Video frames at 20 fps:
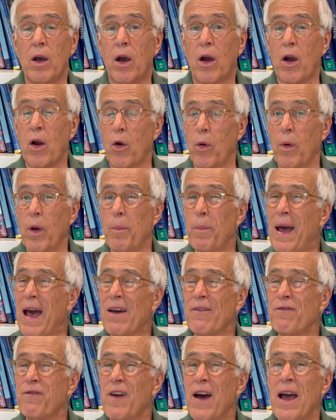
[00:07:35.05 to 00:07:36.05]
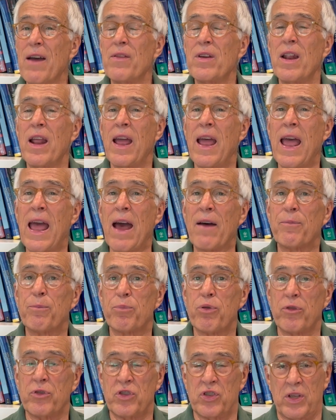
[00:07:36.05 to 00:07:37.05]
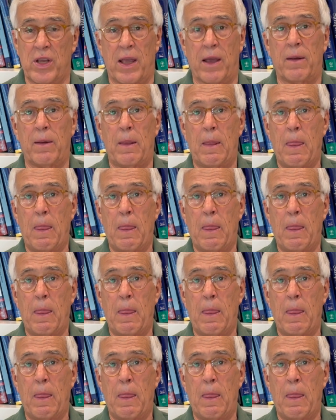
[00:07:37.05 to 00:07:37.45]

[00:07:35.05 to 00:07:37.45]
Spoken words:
are about 5.5%.